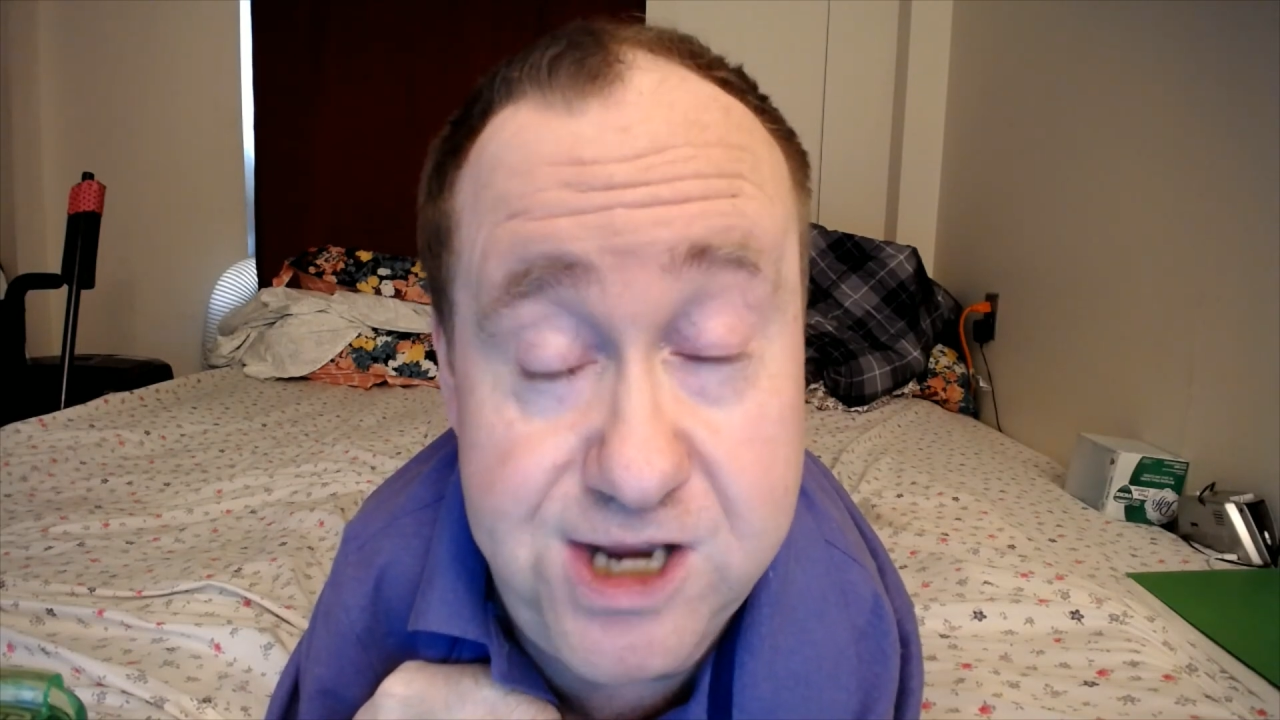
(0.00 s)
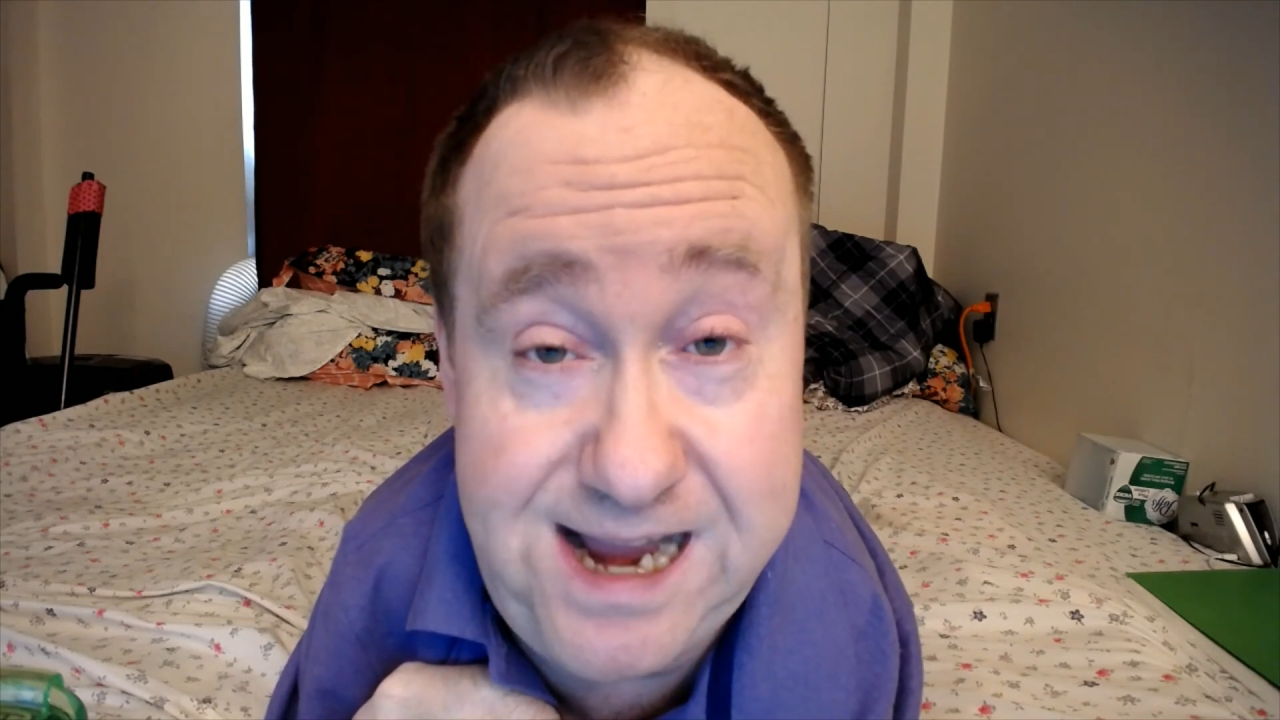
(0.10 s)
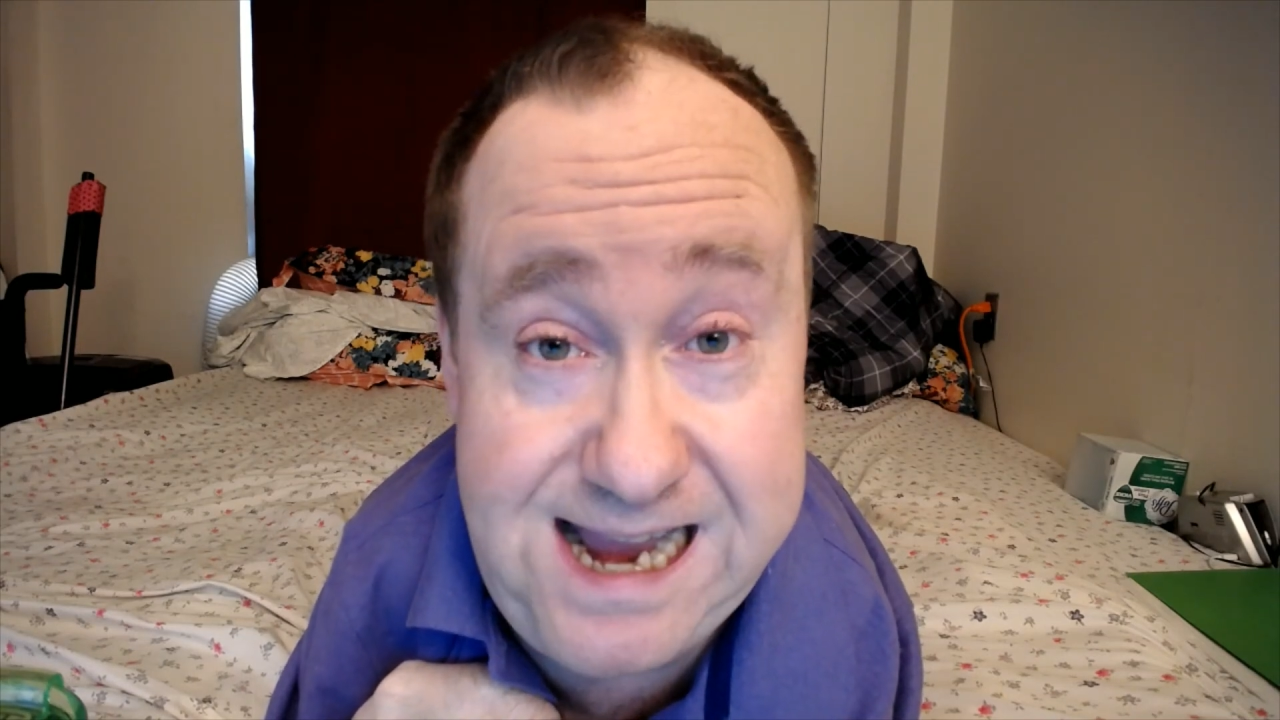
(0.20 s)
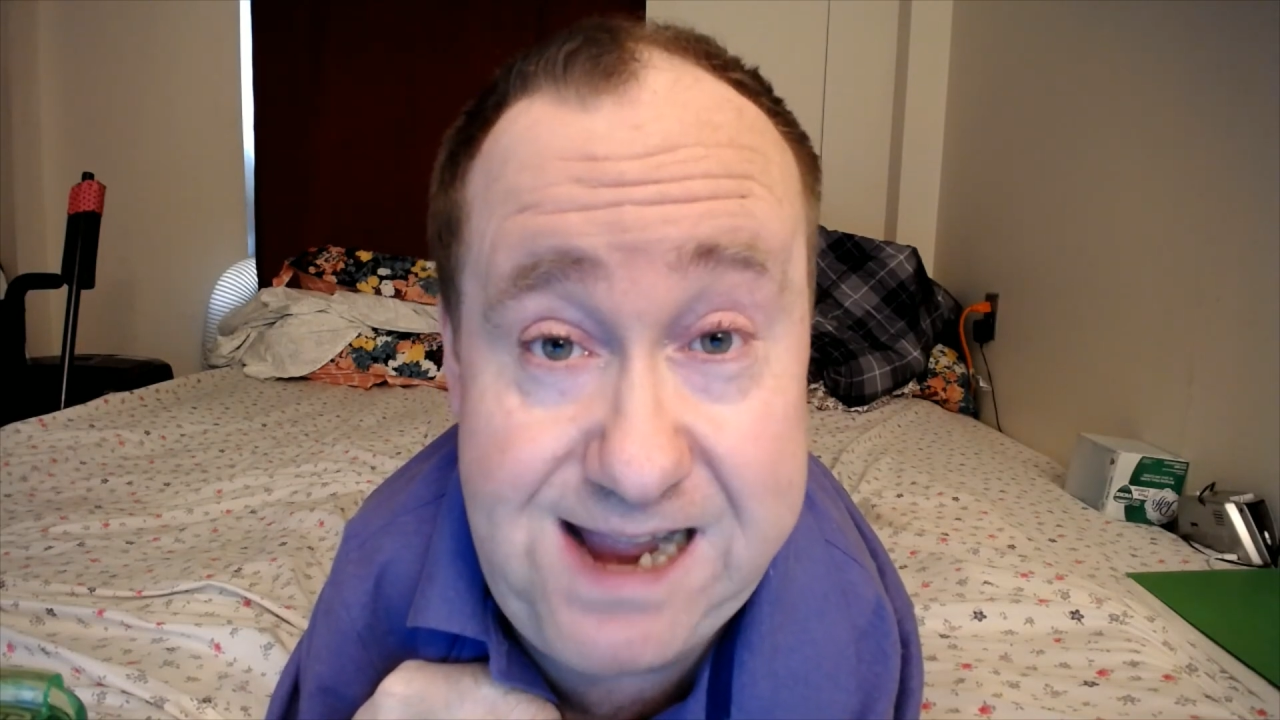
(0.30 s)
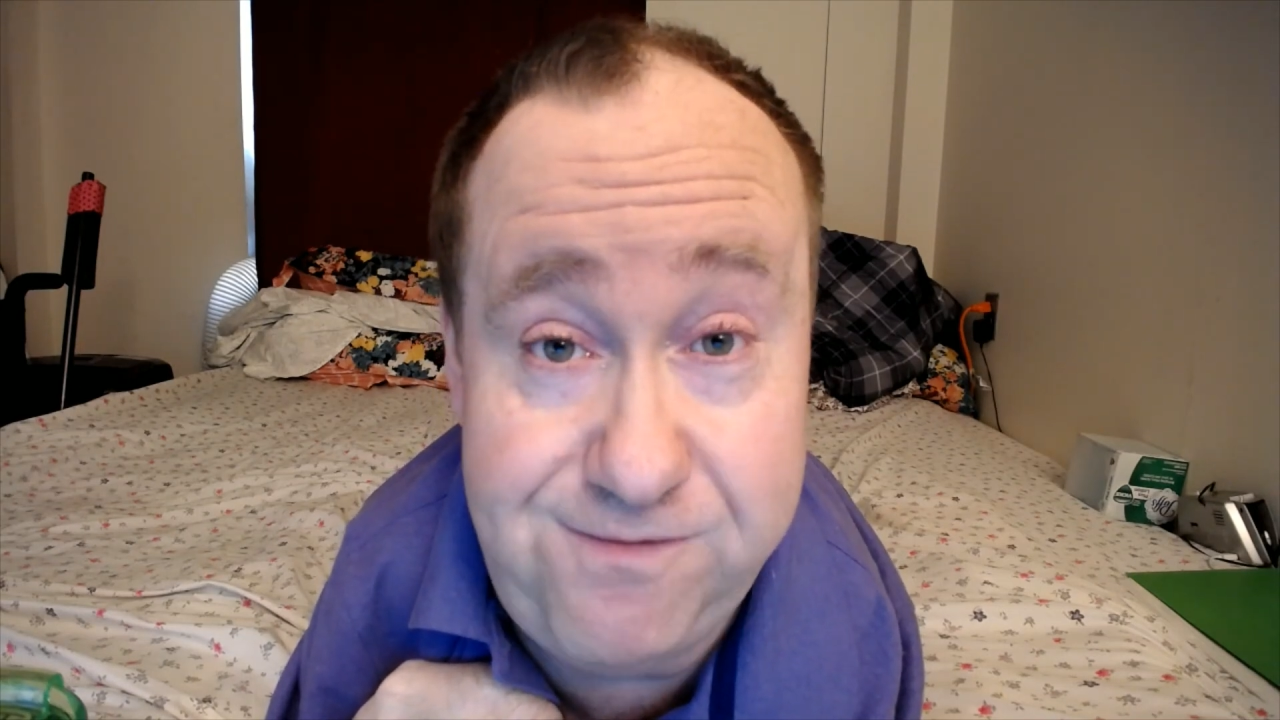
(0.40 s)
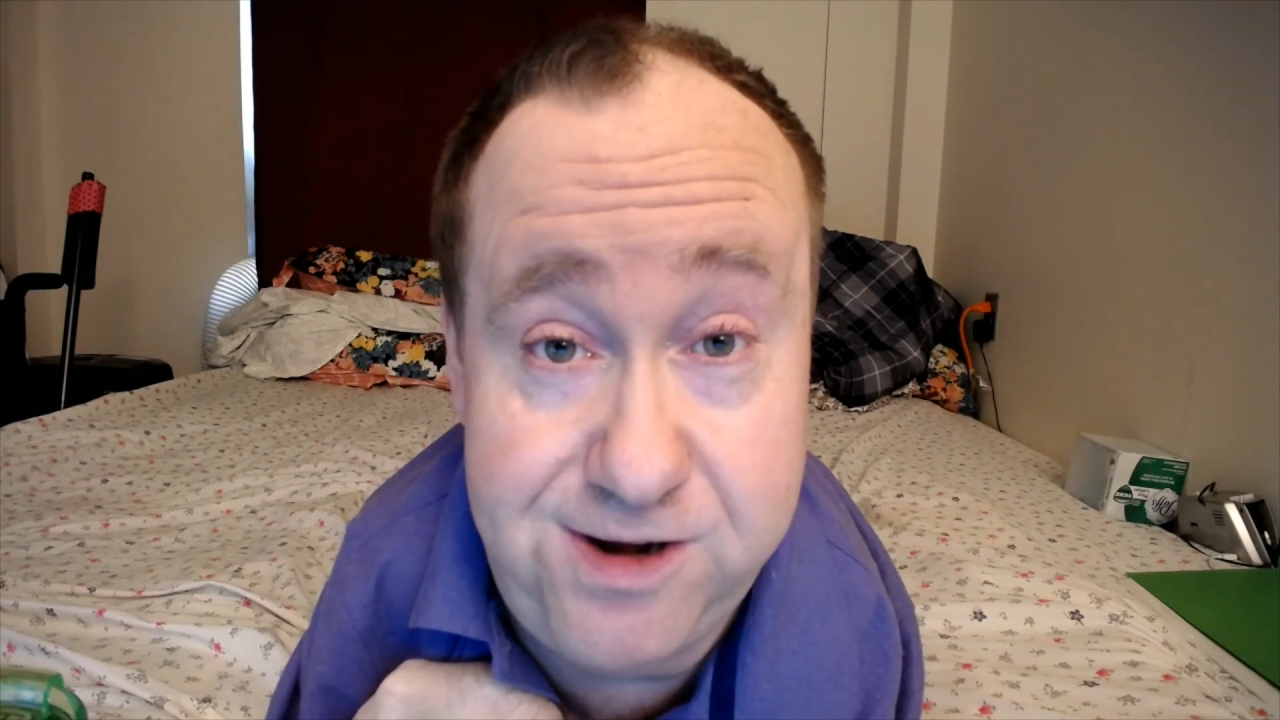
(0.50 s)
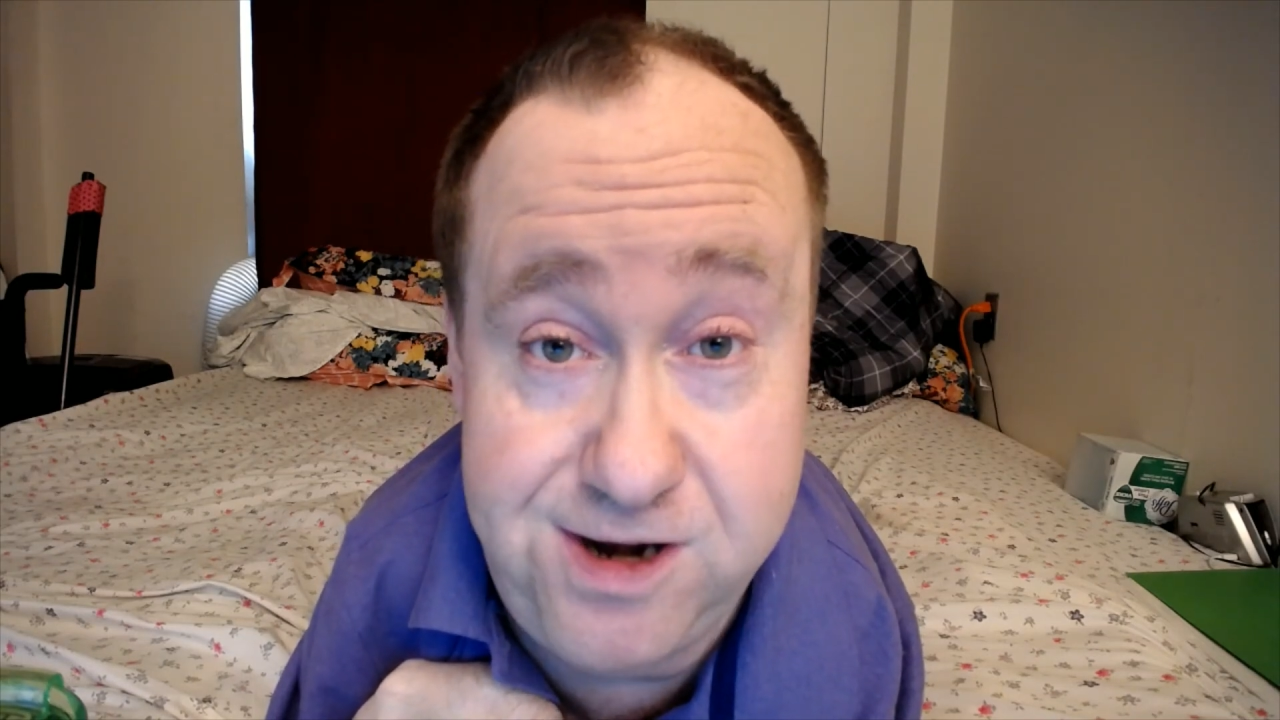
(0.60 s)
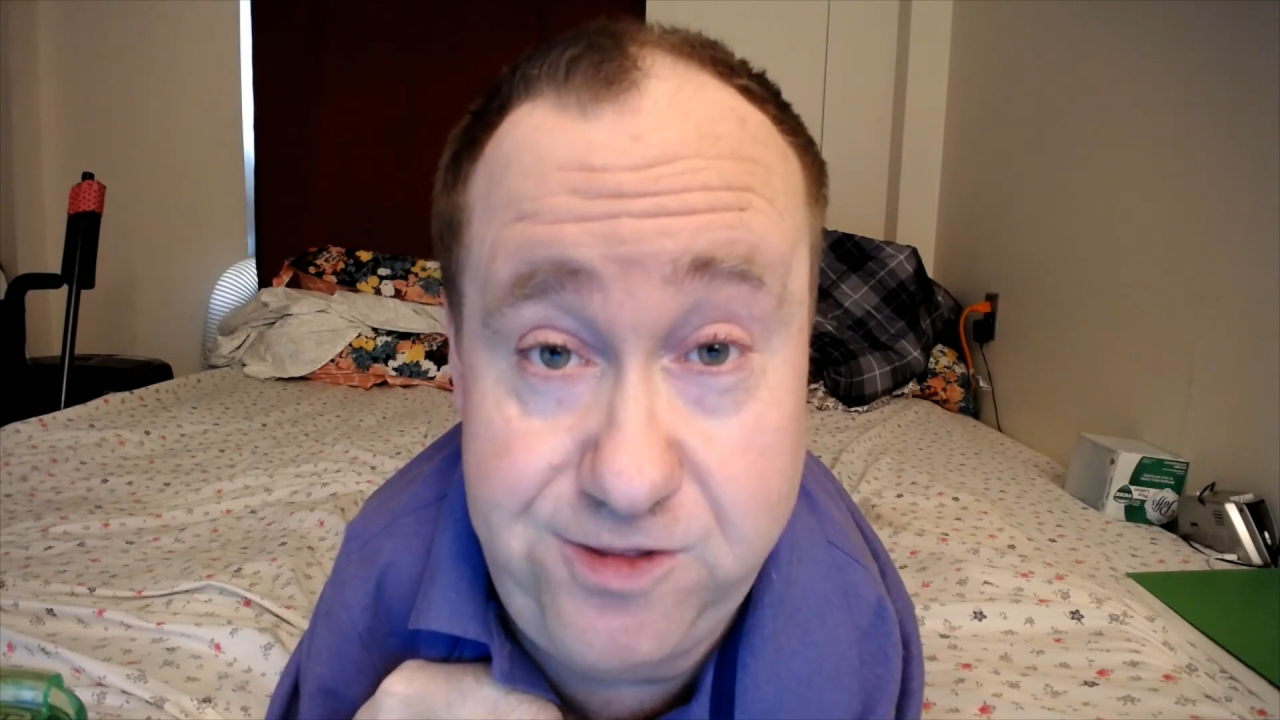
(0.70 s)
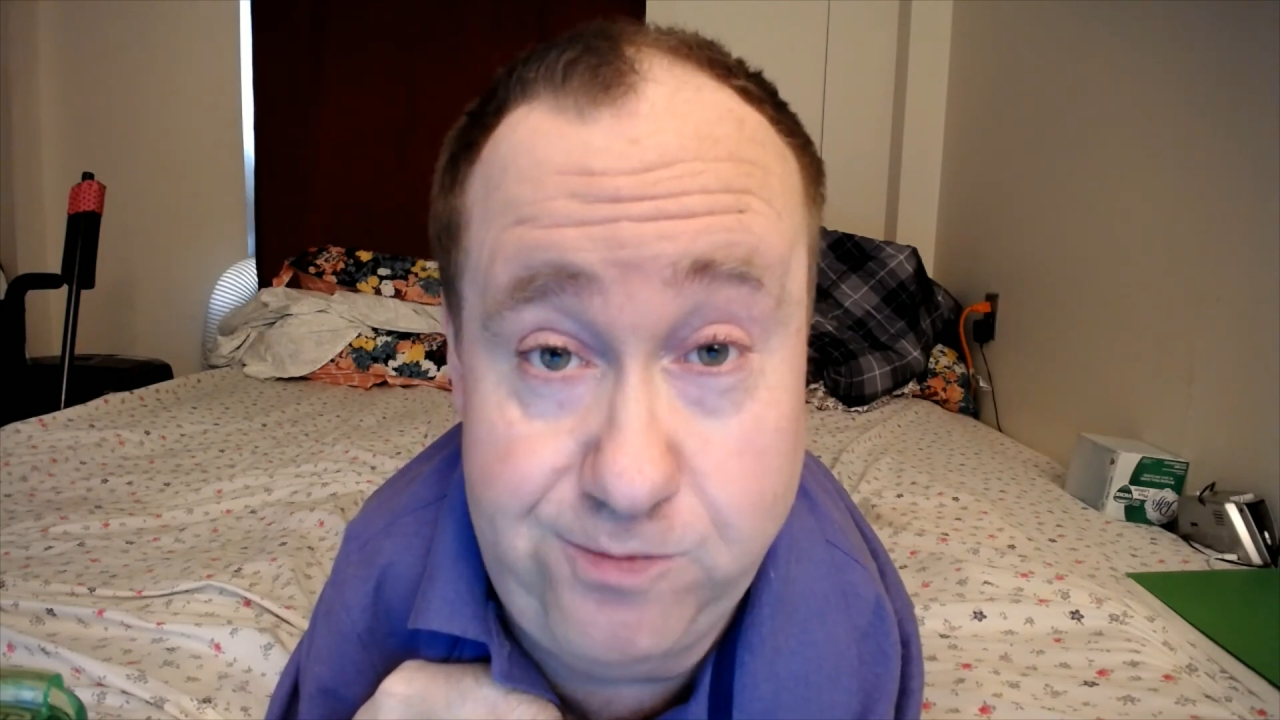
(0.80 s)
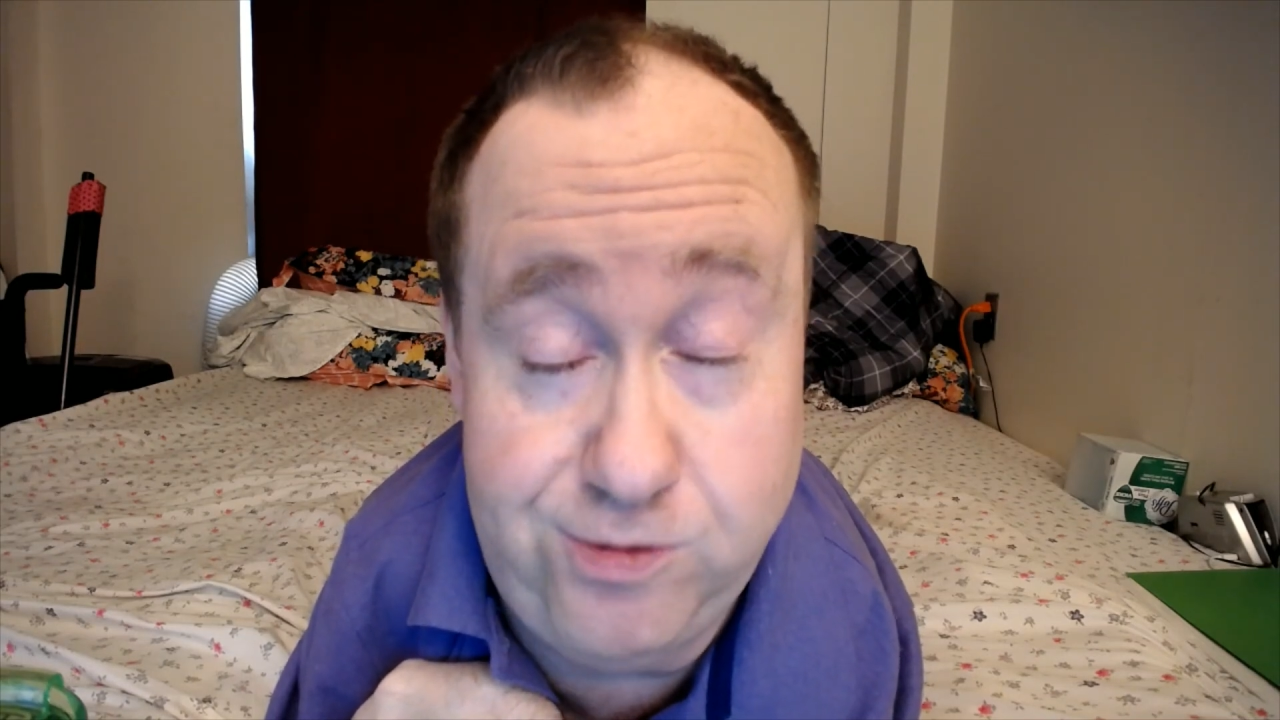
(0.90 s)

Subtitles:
you have another